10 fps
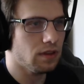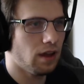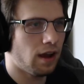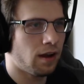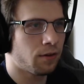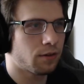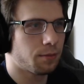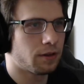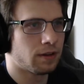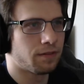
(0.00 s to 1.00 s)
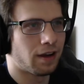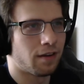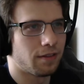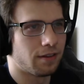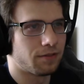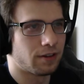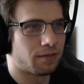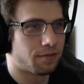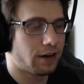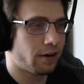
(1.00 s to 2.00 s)
I also believe, yeah, they've done
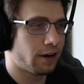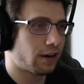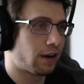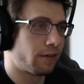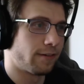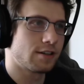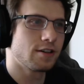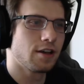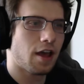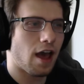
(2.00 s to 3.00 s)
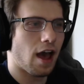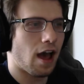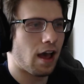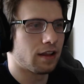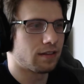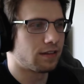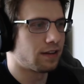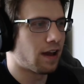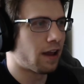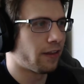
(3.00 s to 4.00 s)
Fairy Gone, which I did
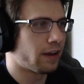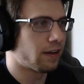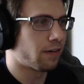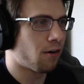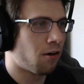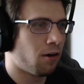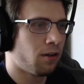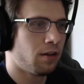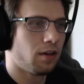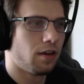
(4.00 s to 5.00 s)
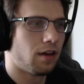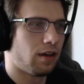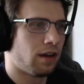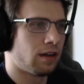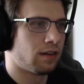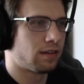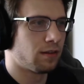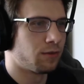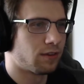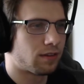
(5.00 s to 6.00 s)
not like at all, and it
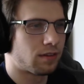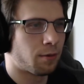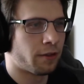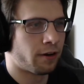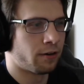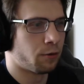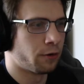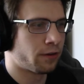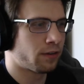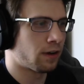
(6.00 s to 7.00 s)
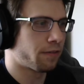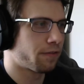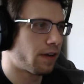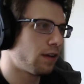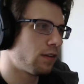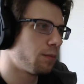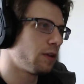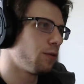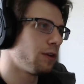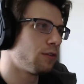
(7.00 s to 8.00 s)
seems that some of their newer stuff hasn't been
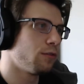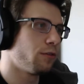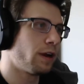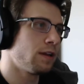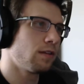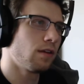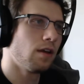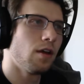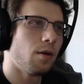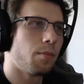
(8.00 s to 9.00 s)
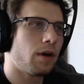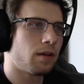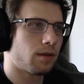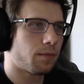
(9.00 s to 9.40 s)
doing too great, but